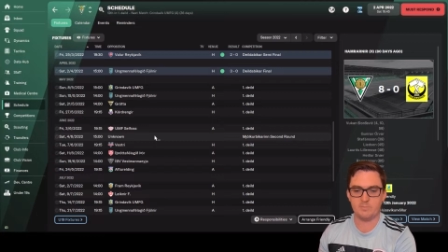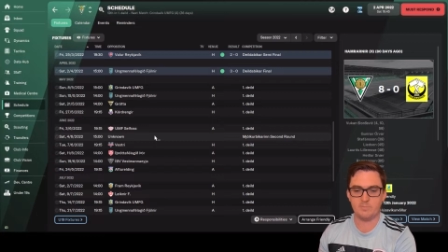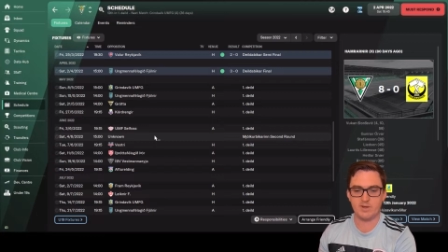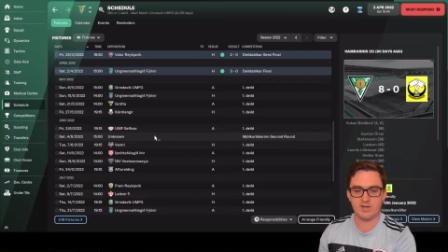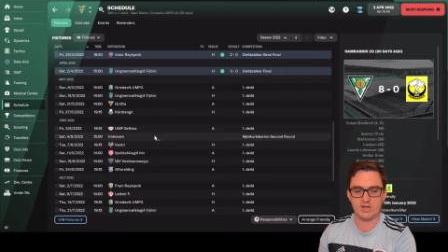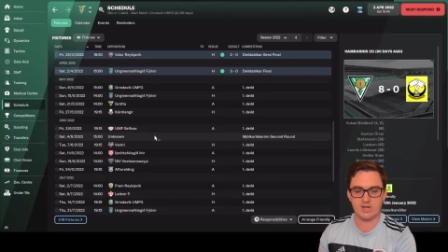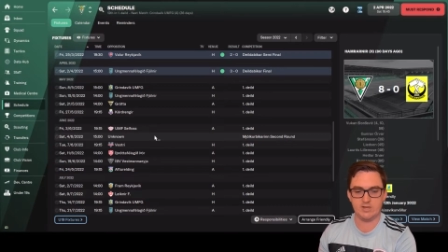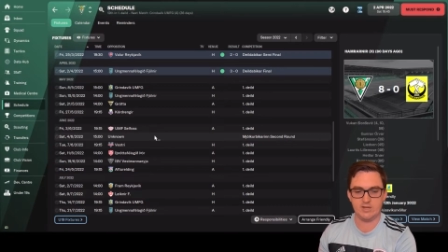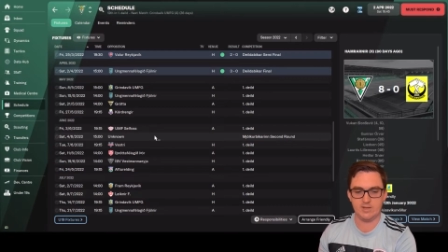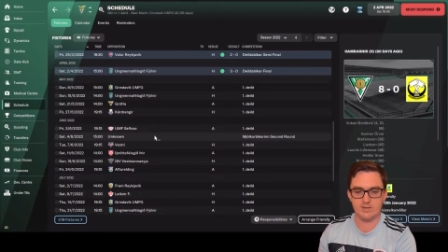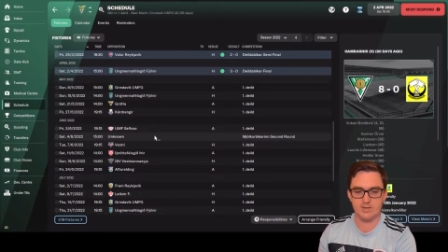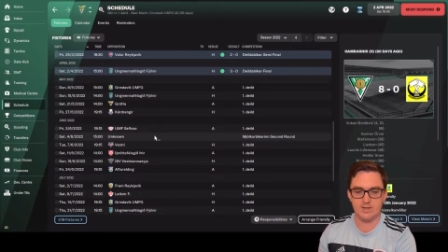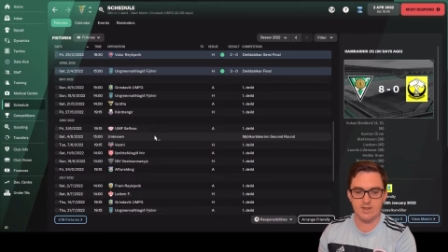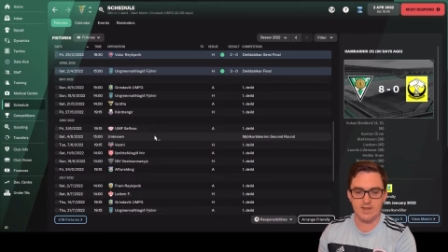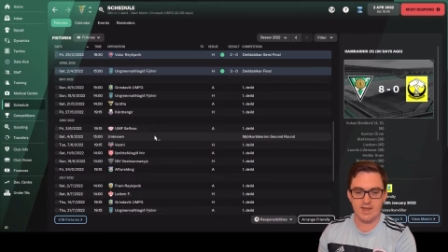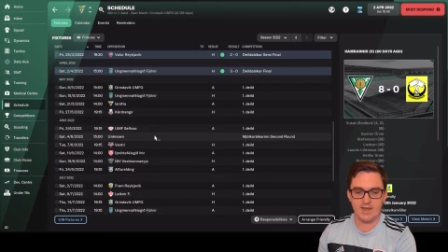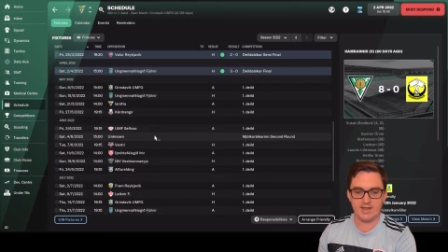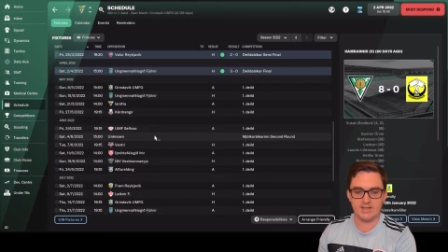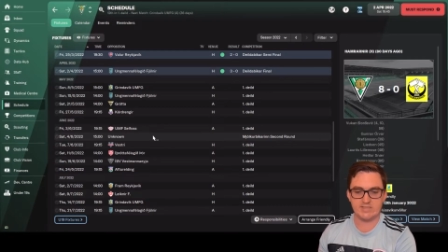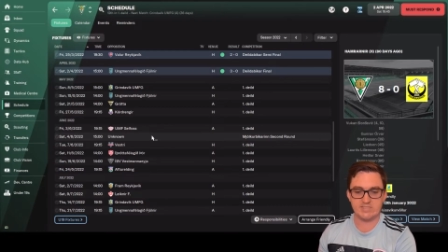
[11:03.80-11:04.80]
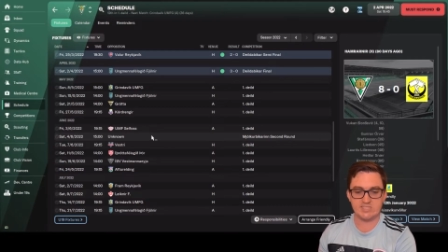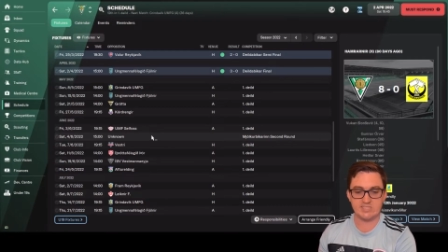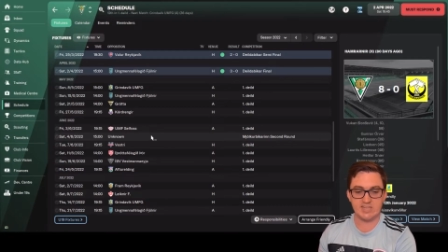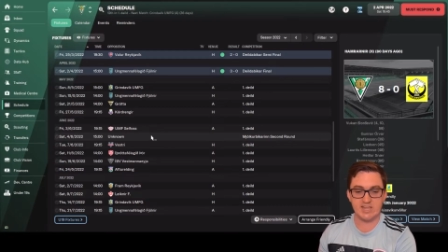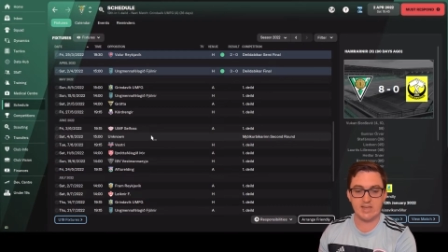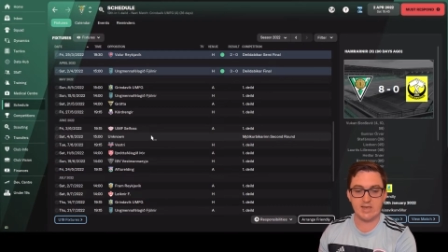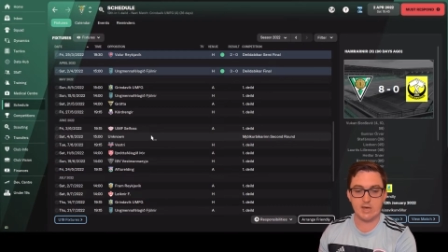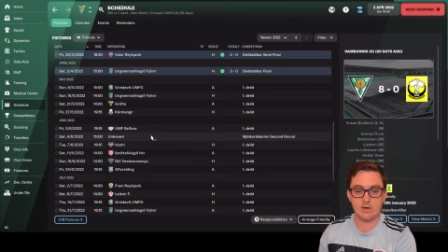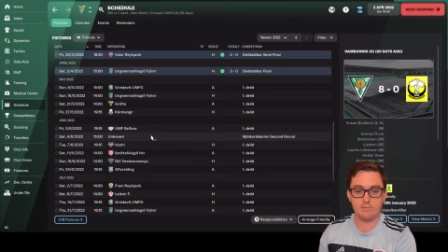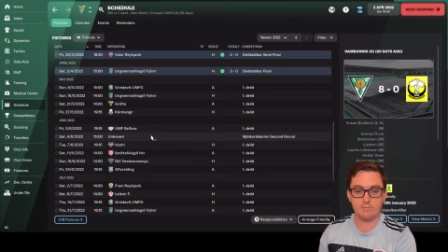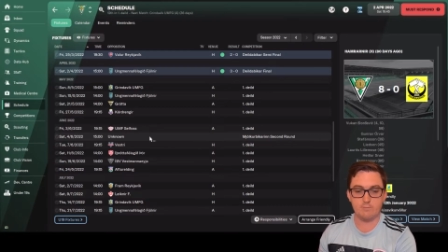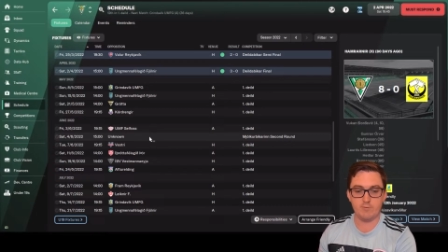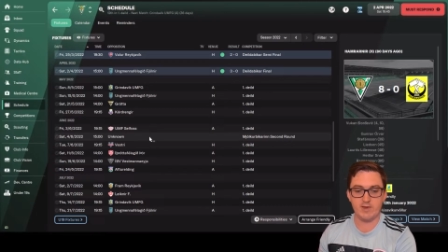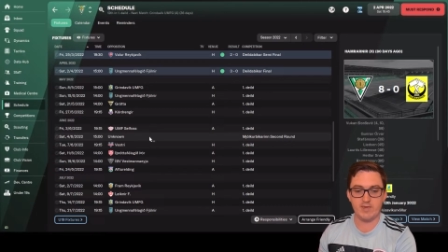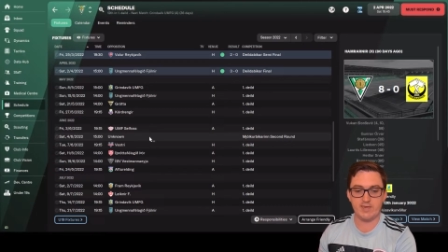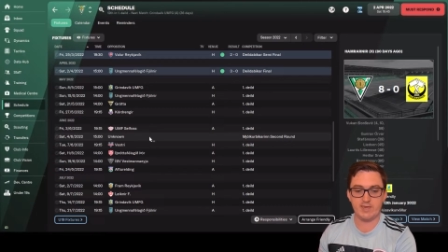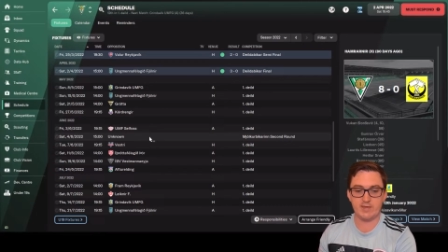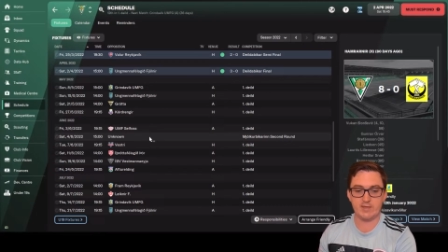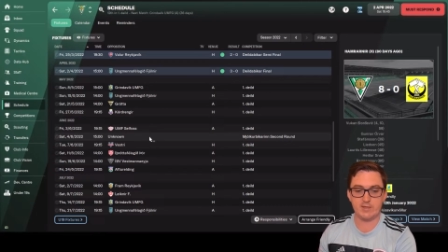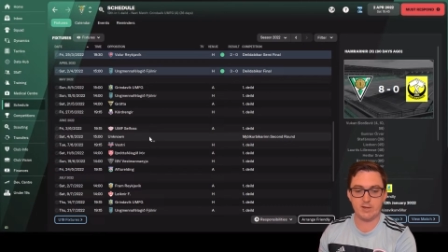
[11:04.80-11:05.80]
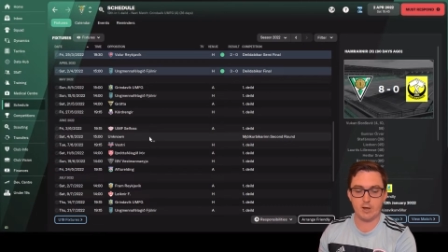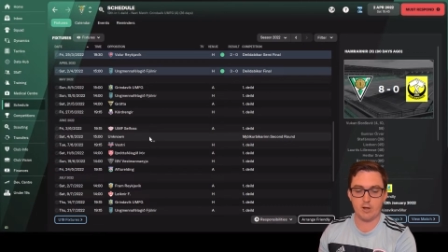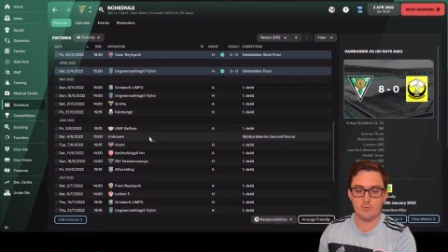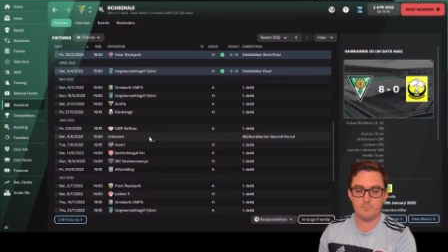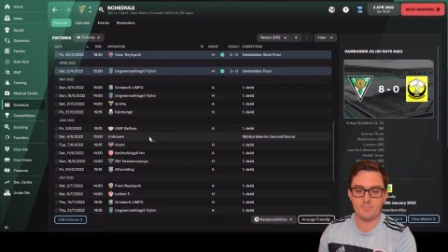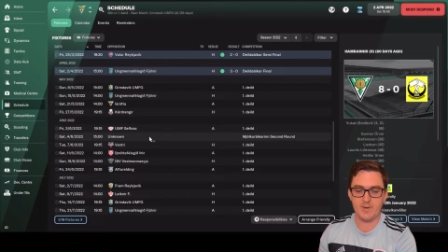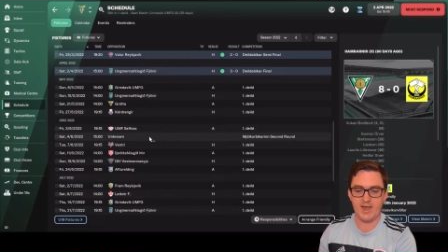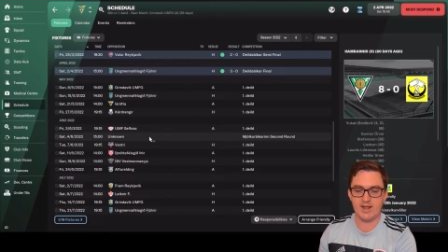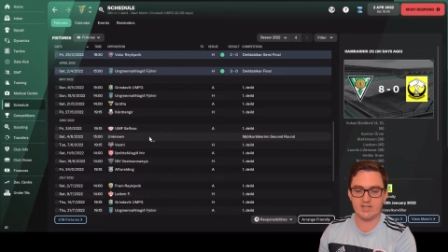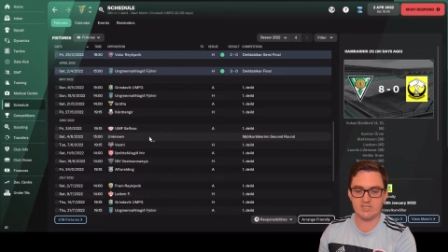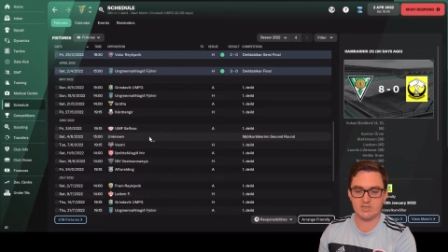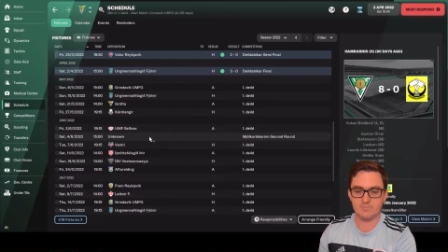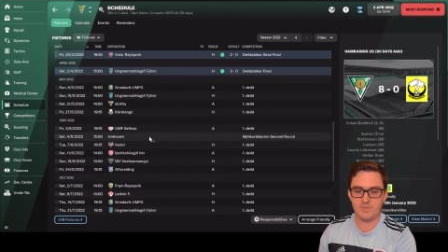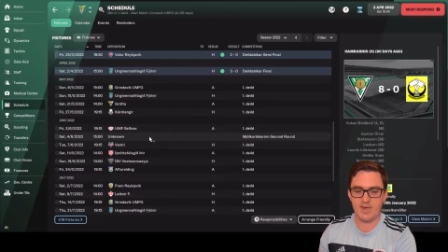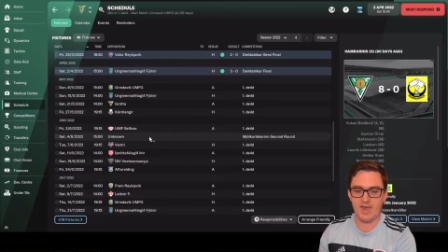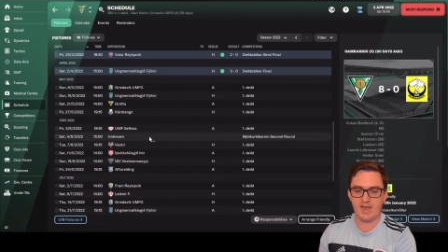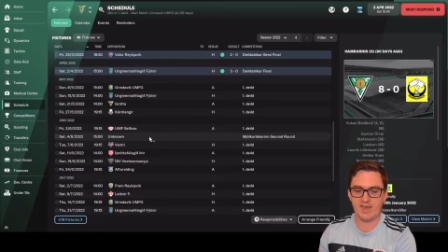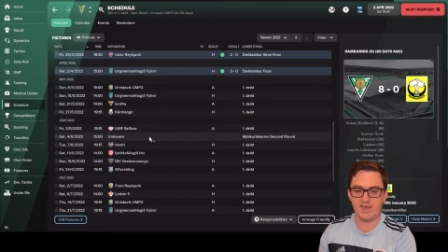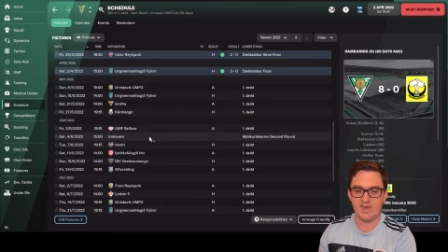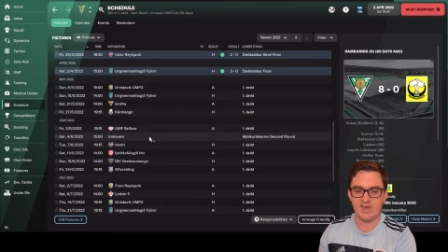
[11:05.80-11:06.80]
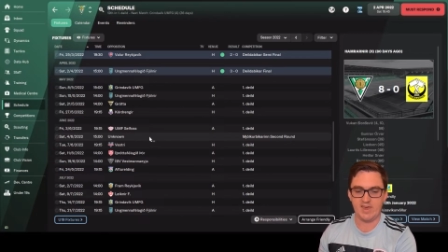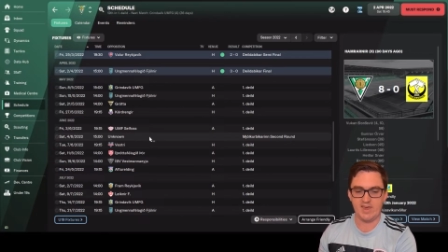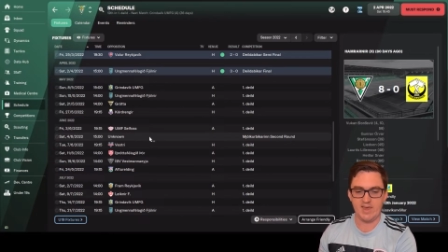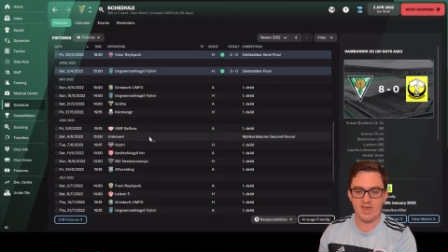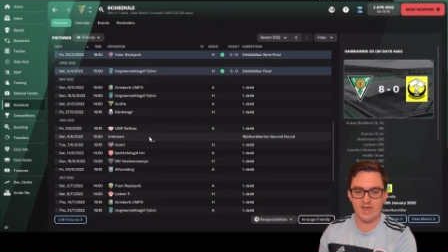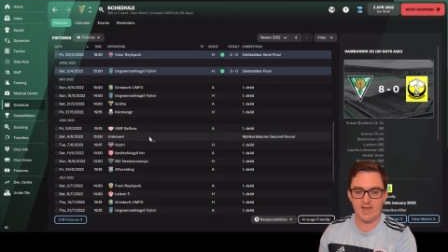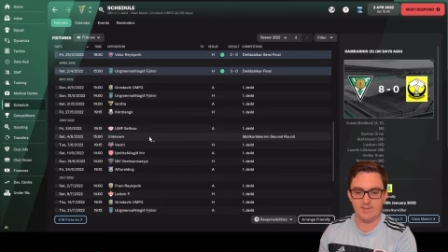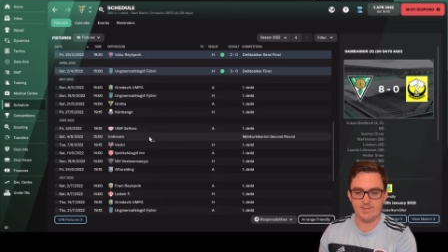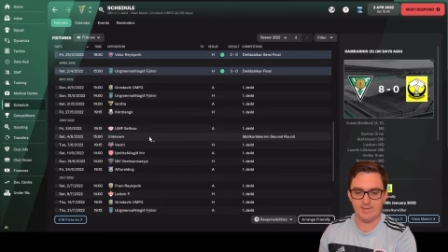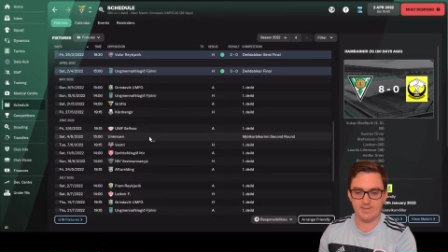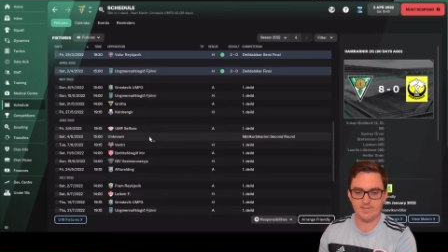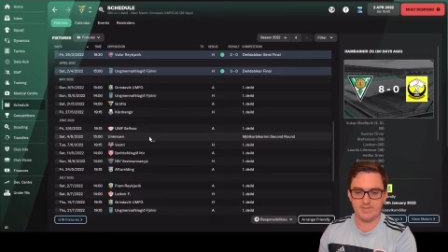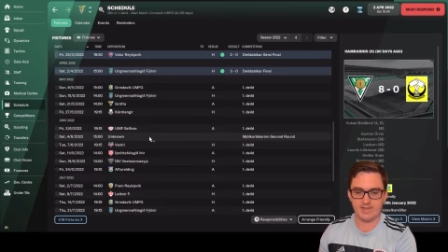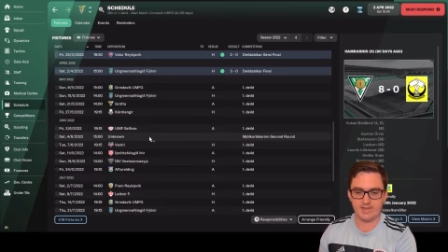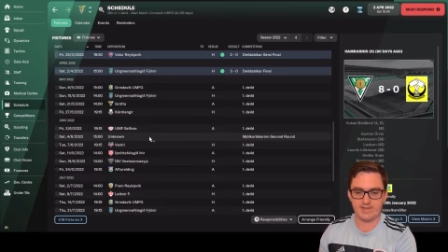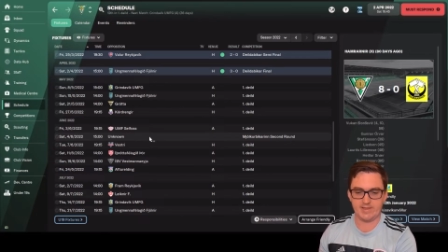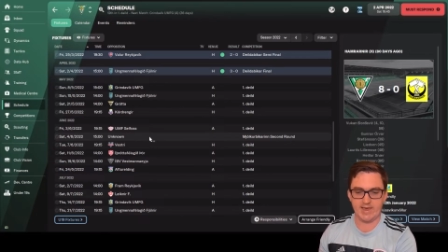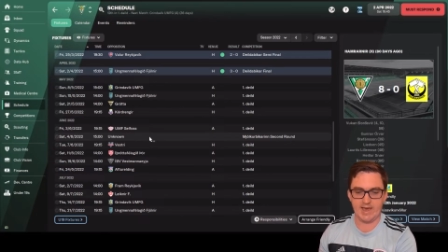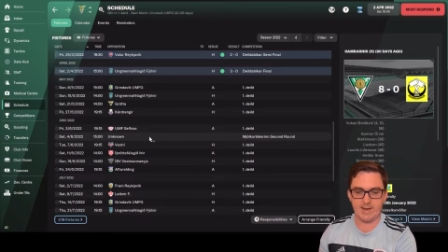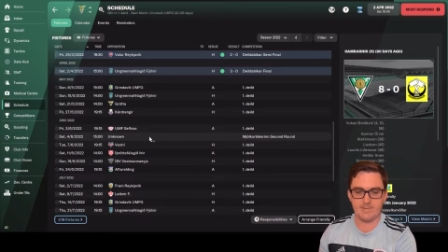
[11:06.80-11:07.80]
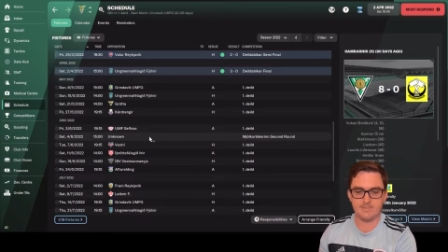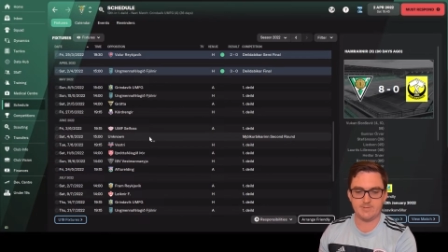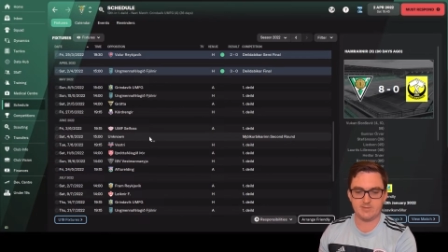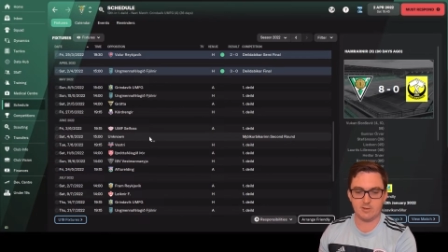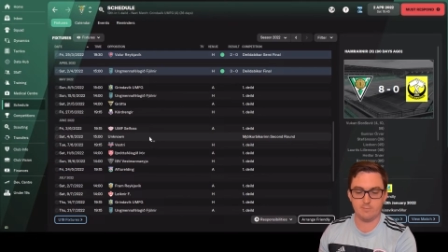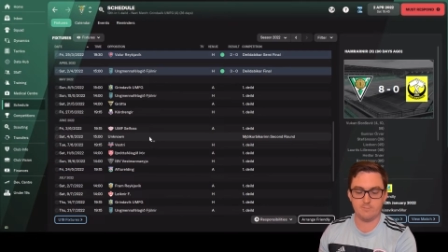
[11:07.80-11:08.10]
Bickerlin, and see if we can go back-to-back in the Cups.